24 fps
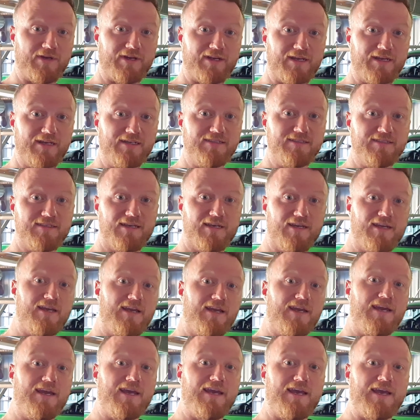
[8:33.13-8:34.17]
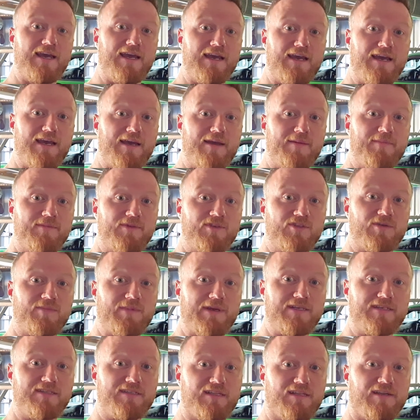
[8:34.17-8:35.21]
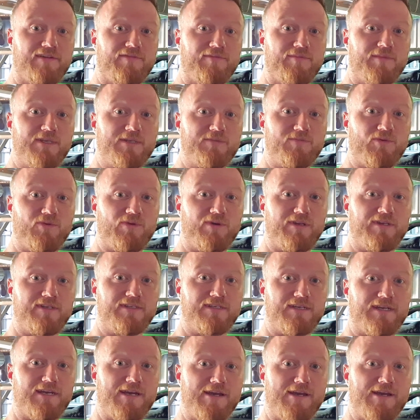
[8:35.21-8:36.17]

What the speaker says: cars. So basically from this point,